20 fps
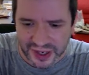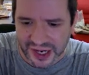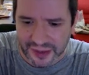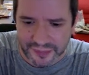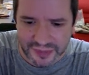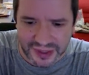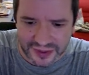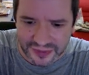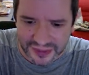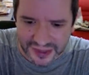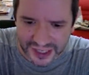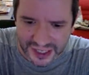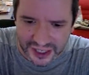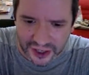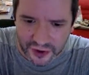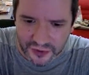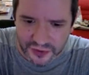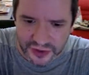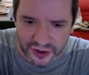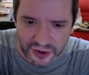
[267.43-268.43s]
I mean, they
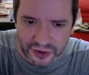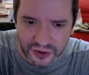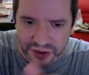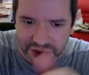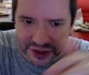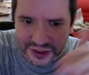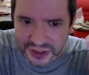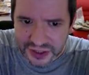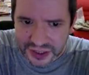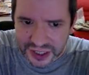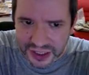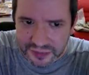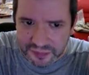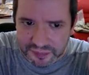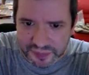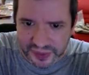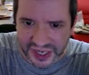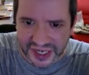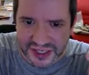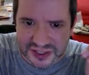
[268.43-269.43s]
are their
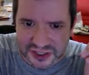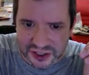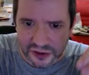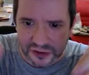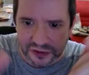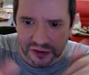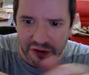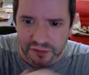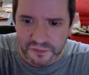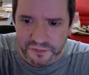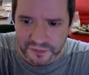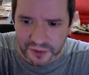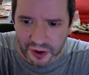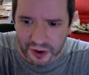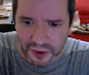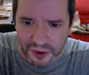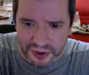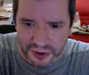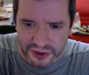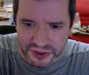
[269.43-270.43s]
base of
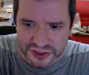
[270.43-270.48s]
voters.